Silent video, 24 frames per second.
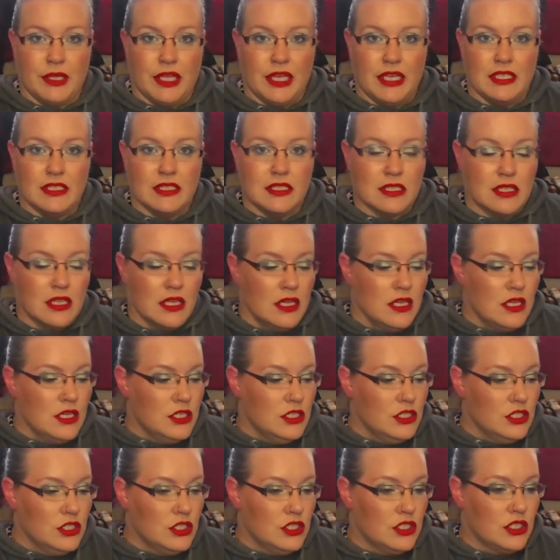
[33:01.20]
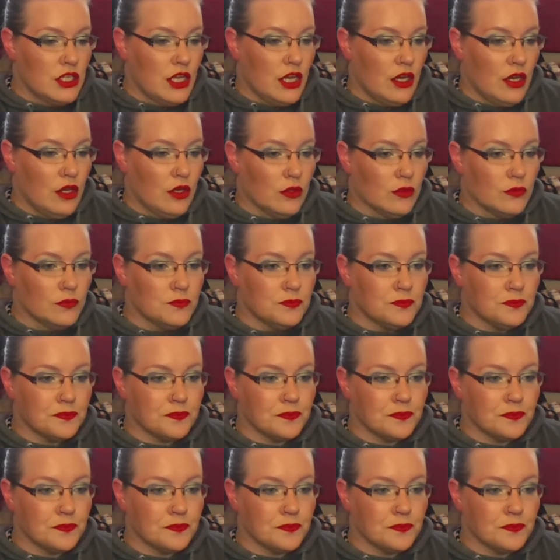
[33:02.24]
blades. So